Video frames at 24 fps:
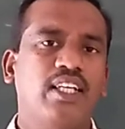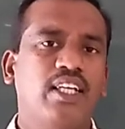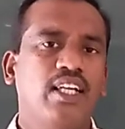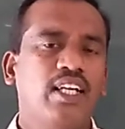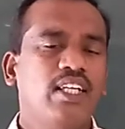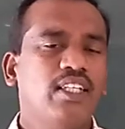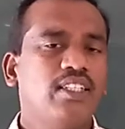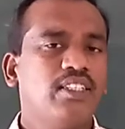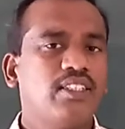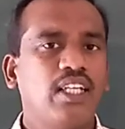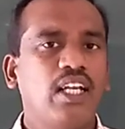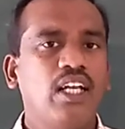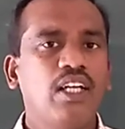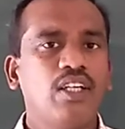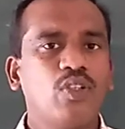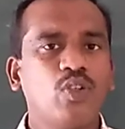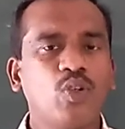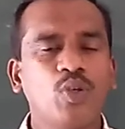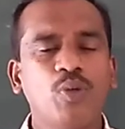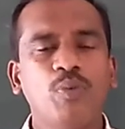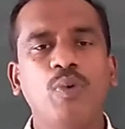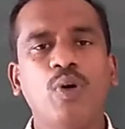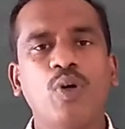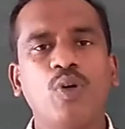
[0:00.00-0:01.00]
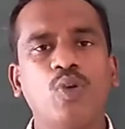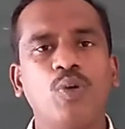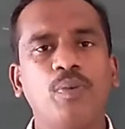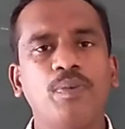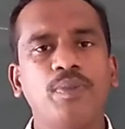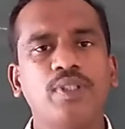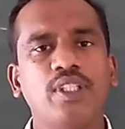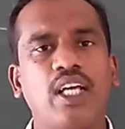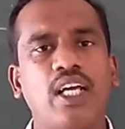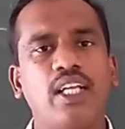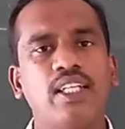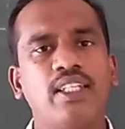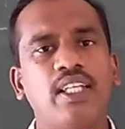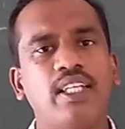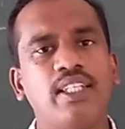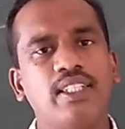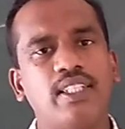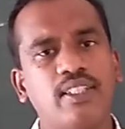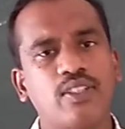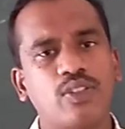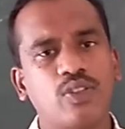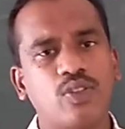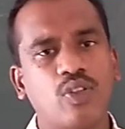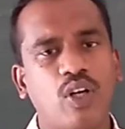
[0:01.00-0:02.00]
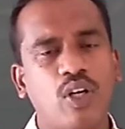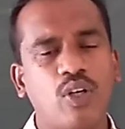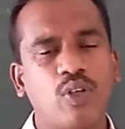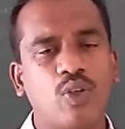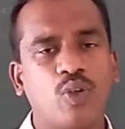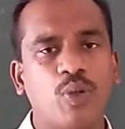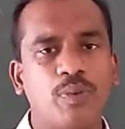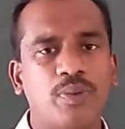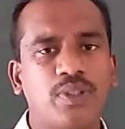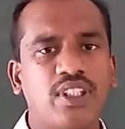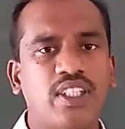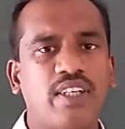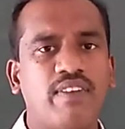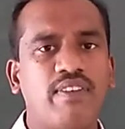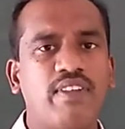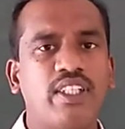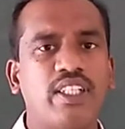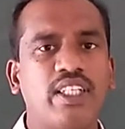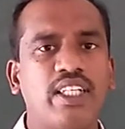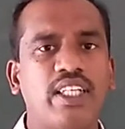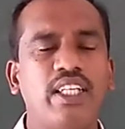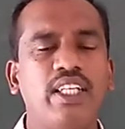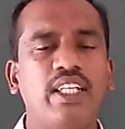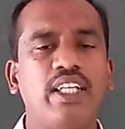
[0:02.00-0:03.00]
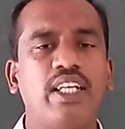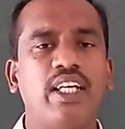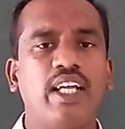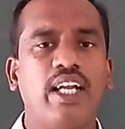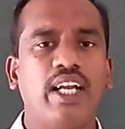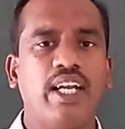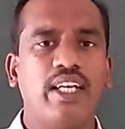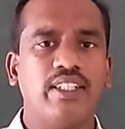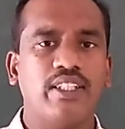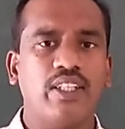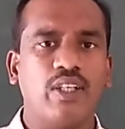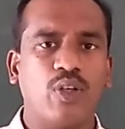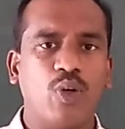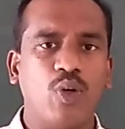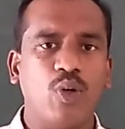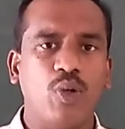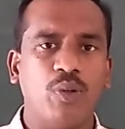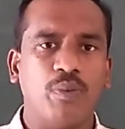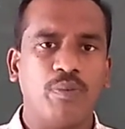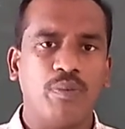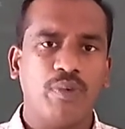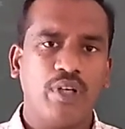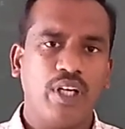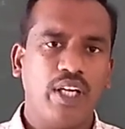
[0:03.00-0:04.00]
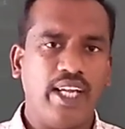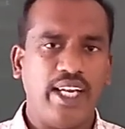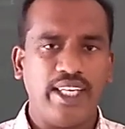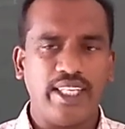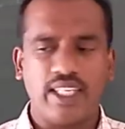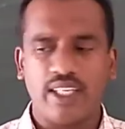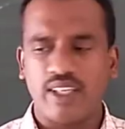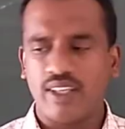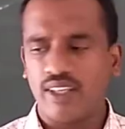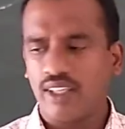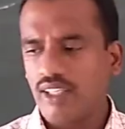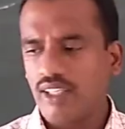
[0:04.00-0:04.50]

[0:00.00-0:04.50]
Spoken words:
Still two more groups are there, that's called group 17 and the group 18.